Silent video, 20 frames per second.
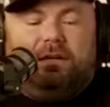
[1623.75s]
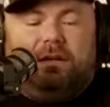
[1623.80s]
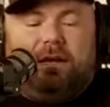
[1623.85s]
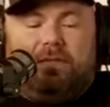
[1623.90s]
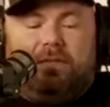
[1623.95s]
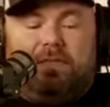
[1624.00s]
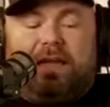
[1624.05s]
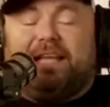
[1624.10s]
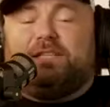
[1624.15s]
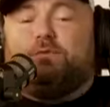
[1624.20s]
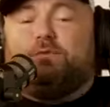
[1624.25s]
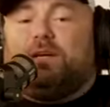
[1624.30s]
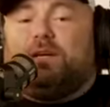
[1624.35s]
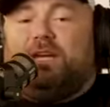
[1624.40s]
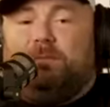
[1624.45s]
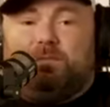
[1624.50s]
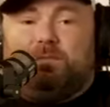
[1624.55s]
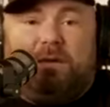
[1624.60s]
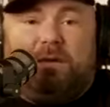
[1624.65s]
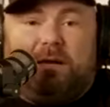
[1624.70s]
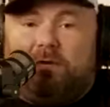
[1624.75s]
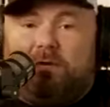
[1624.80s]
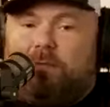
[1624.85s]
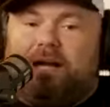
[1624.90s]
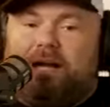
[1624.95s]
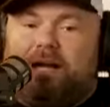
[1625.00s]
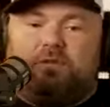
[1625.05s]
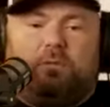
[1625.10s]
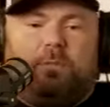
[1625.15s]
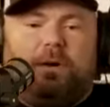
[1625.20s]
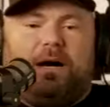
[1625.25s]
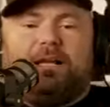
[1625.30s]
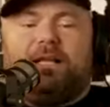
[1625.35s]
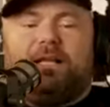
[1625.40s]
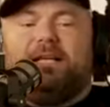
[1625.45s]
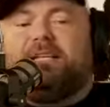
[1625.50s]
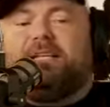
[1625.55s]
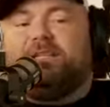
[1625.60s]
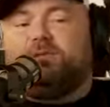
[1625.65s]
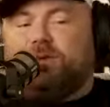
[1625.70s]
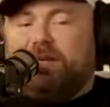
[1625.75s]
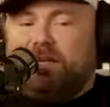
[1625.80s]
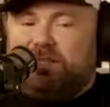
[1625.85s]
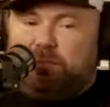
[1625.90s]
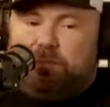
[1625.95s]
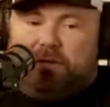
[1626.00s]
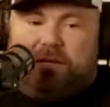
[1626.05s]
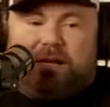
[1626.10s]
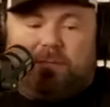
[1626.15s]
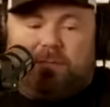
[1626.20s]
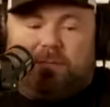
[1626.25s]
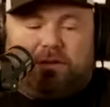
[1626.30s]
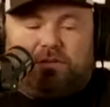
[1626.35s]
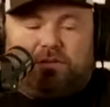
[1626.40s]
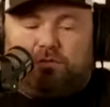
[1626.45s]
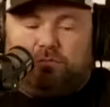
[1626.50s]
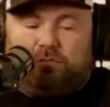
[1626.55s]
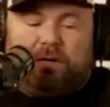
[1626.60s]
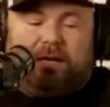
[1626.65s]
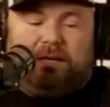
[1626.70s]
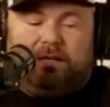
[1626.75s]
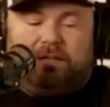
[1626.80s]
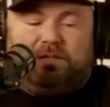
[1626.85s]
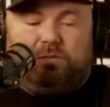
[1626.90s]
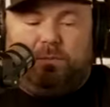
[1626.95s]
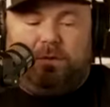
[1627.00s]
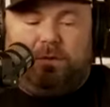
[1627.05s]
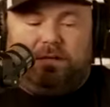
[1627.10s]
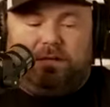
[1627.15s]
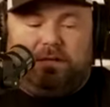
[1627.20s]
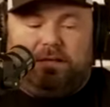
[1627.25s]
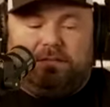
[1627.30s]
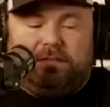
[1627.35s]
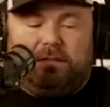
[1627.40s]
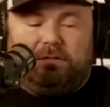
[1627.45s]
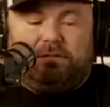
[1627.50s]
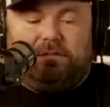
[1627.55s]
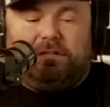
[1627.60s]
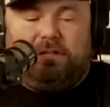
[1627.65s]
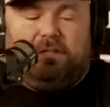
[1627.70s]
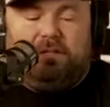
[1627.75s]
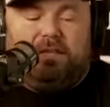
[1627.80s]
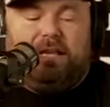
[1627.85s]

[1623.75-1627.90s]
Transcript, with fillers: And that's what keeps me coming back to a podcast. That's what gets me to come out to rain and speak in SLC.